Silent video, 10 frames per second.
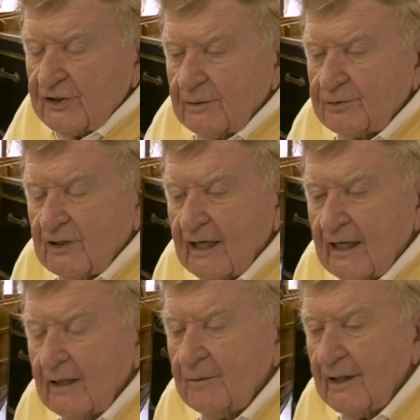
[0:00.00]
ships
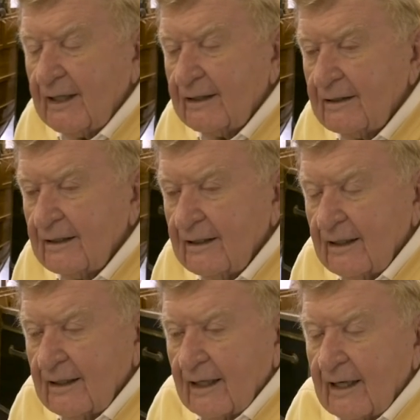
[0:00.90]
came and
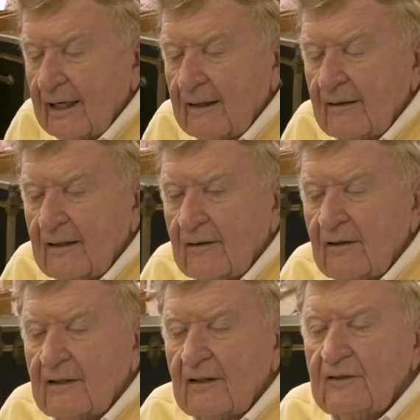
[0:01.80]
and
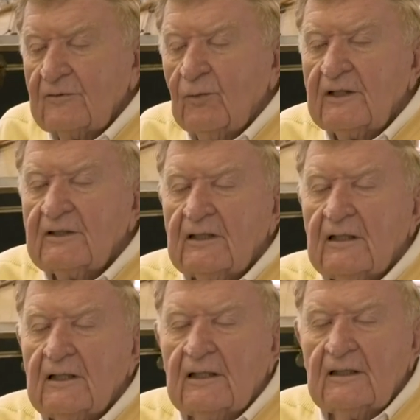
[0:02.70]
we
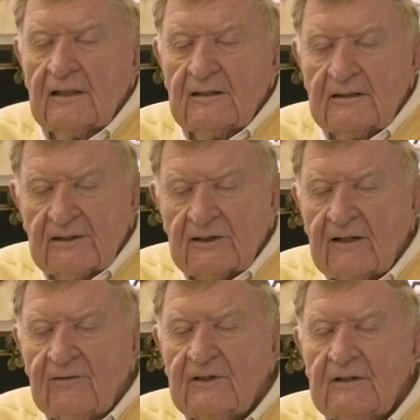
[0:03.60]

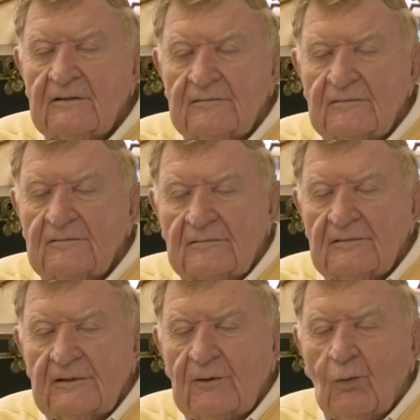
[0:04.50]
discovered
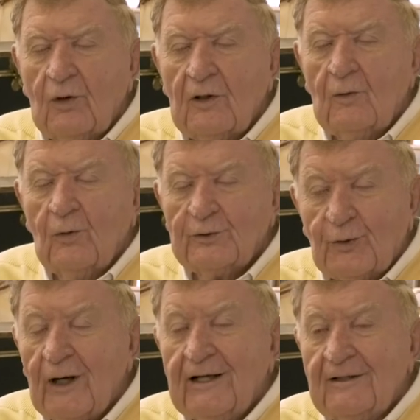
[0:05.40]
the world was
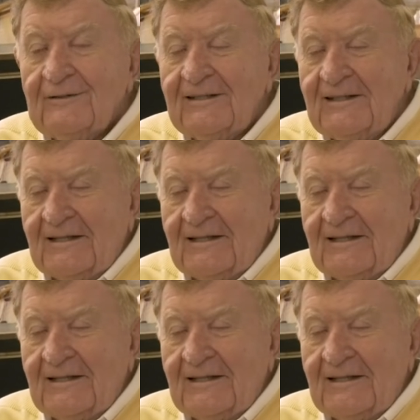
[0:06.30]
round,